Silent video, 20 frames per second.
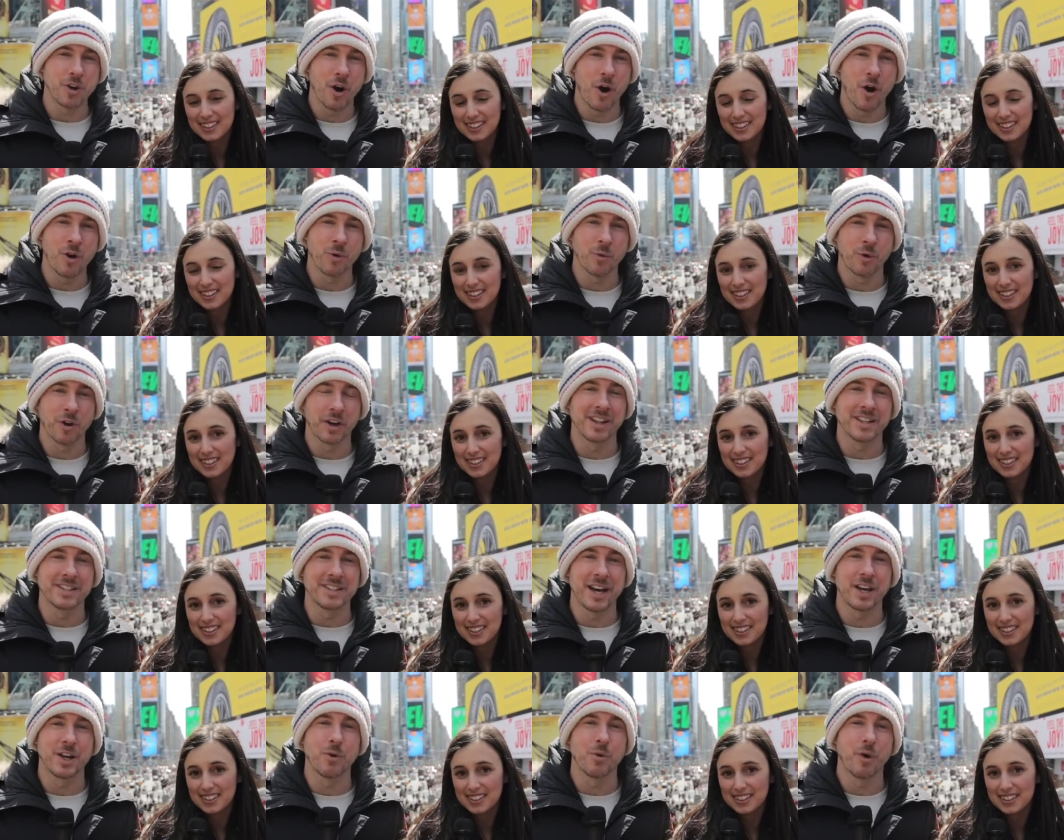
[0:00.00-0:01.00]
Speaker 1: don't. We're going to tell
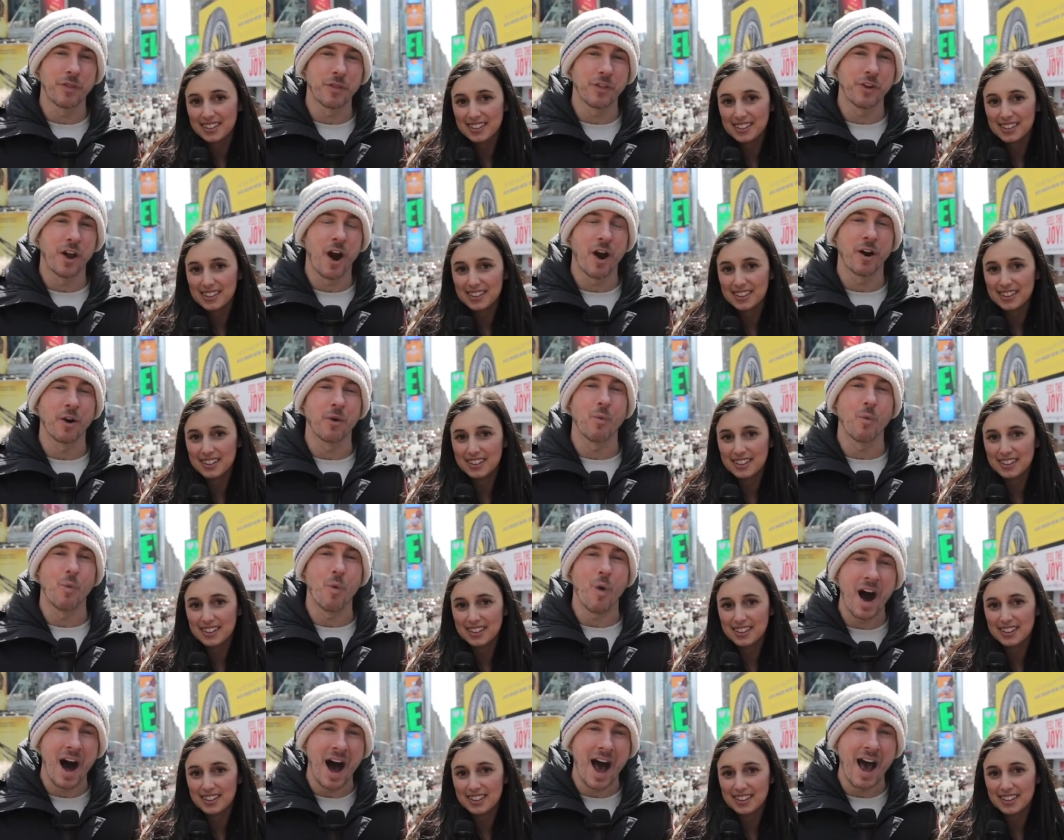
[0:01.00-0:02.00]
you what they are and
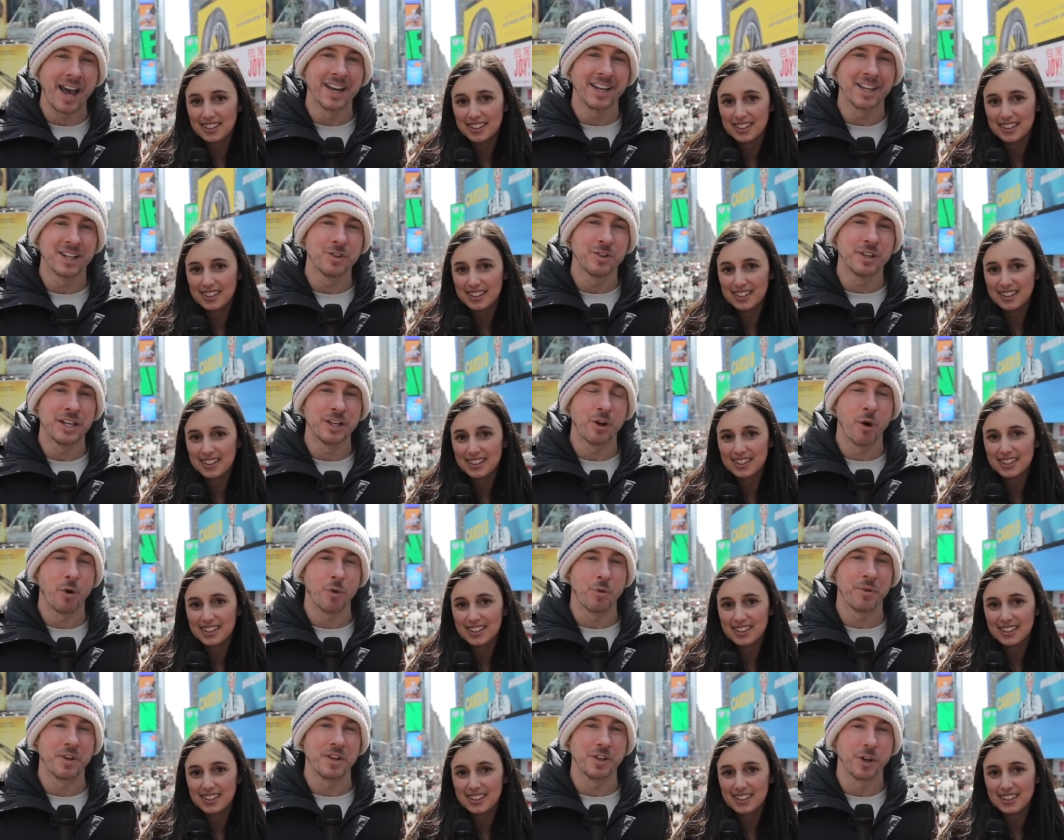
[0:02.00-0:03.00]
why you need to own them
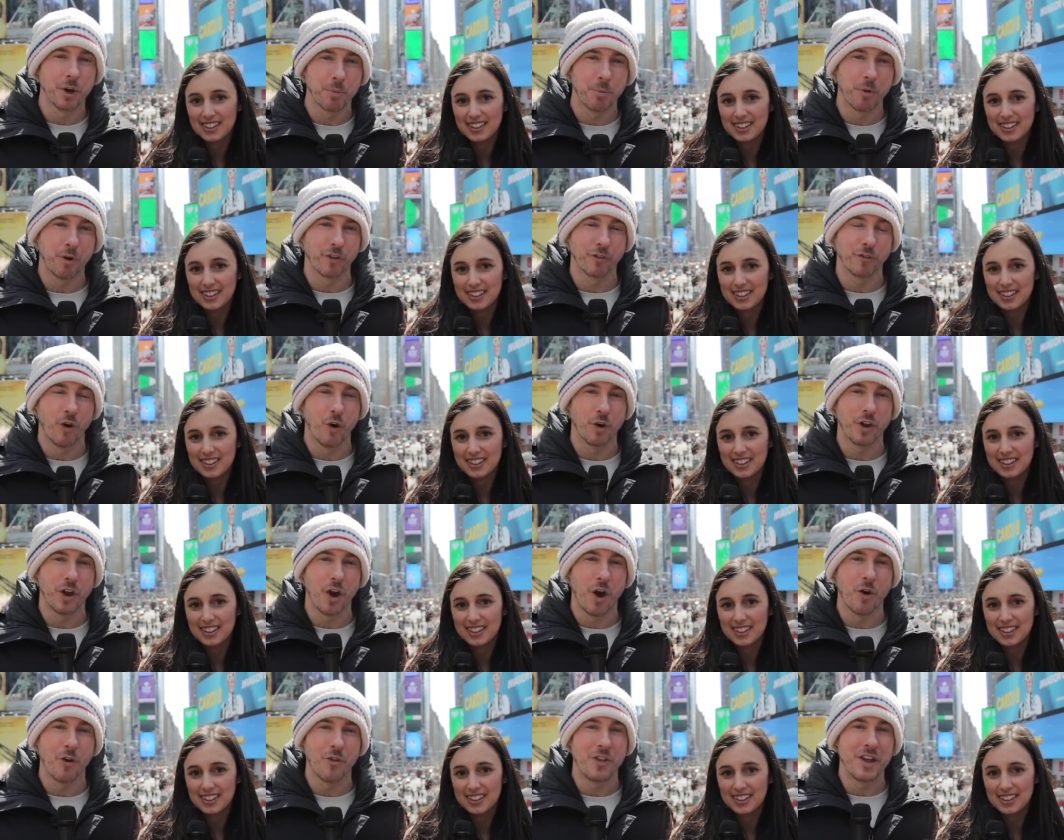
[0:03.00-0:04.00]
in your
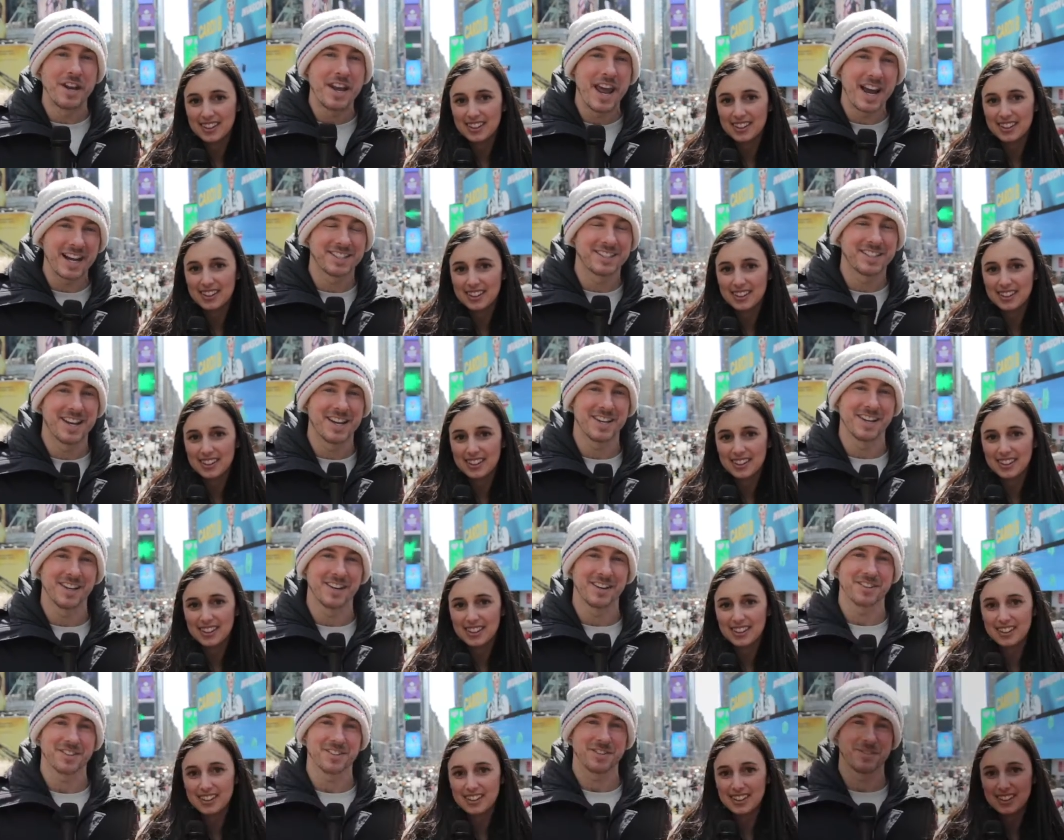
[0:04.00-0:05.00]
portfolio the next 10
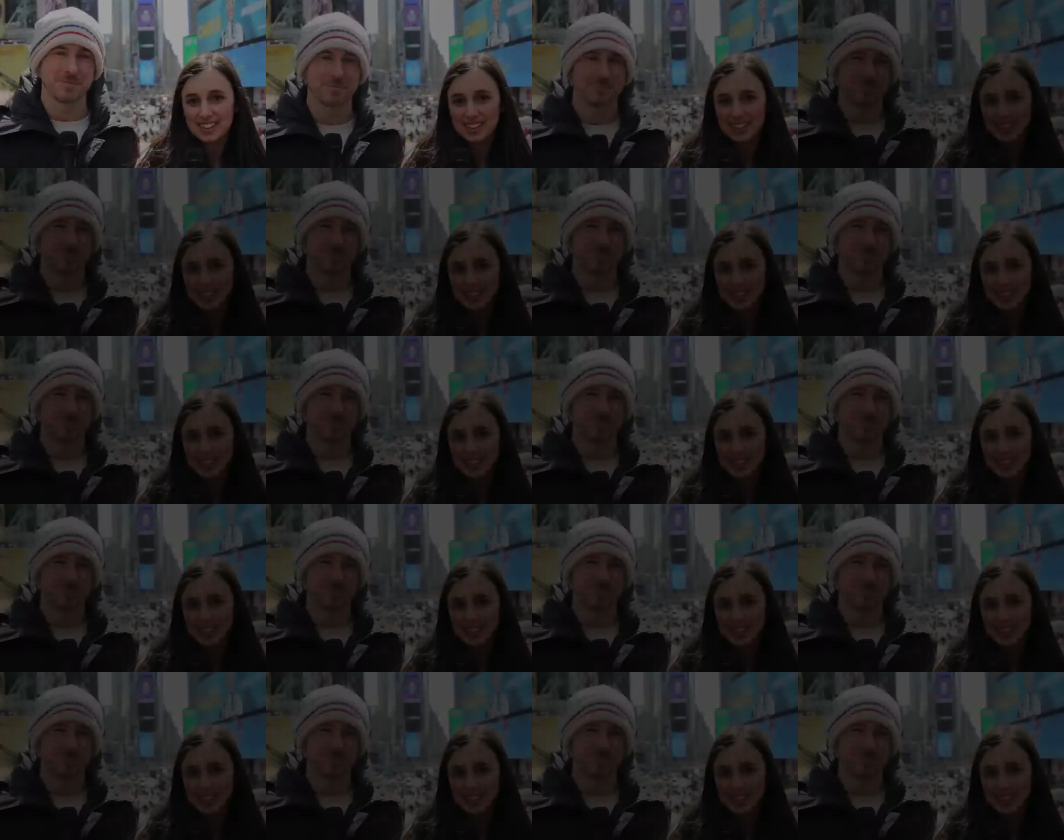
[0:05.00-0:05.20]
years.